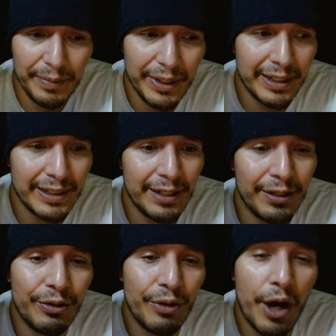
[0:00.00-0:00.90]
because I
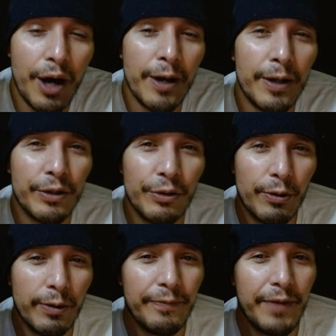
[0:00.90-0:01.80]
know
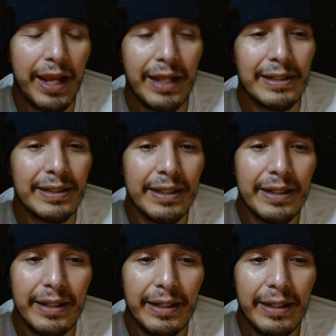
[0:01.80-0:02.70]
hardcore fans
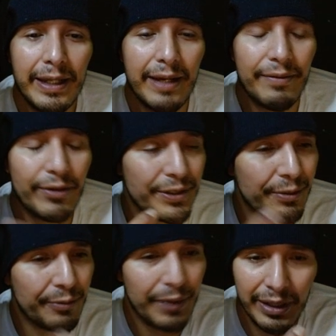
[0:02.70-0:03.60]
have also
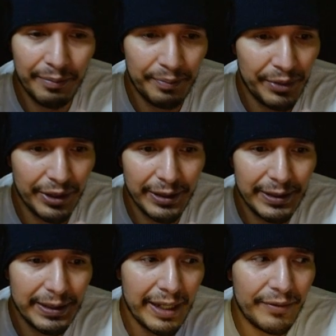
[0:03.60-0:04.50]
read the
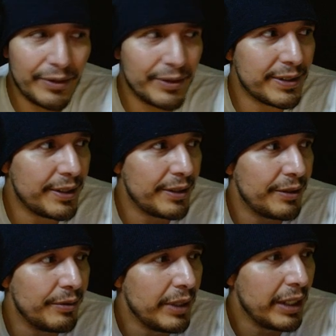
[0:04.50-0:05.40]
books, have
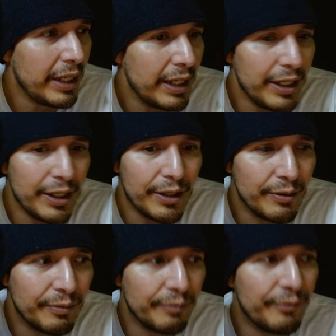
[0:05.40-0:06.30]
also, you
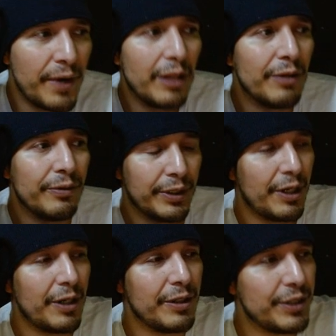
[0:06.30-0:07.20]
know, followed the
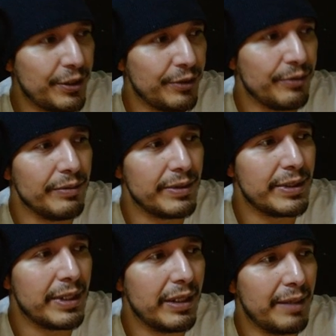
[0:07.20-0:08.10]
cartoons.
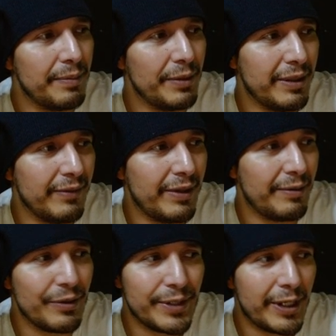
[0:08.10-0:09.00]
I believe the
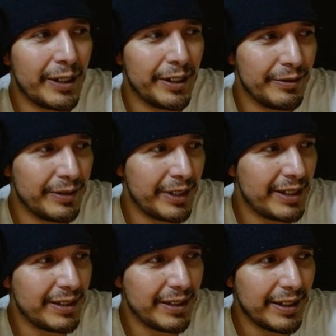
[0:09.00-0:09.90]
Rosario
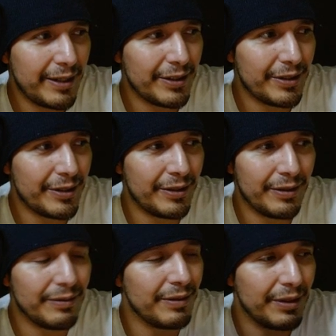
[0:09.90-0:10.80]
Dawson character,
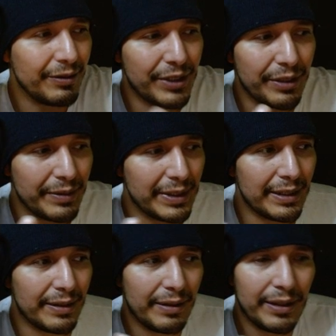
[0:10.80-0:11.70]
you know, she
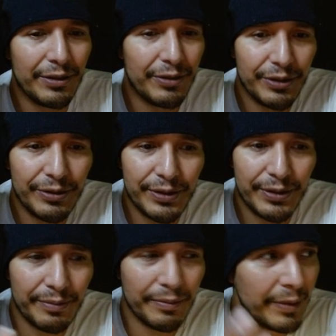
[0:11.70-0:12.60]
was introduced or